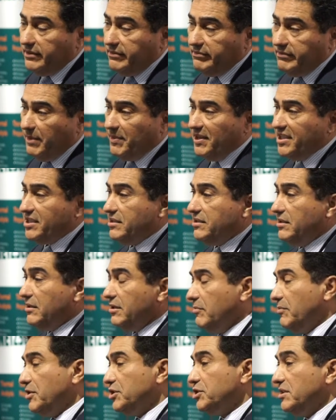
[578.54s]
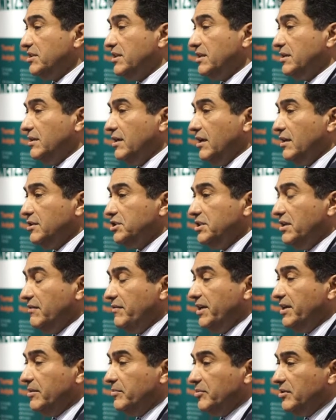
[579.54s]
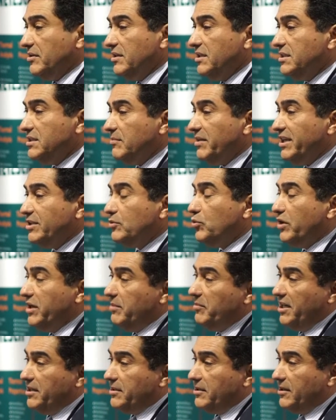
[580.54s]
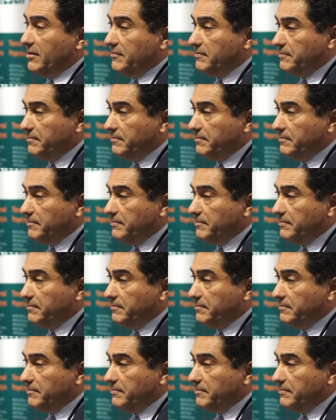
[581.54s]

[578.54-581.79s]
the best commercial technology available is about 20 micron.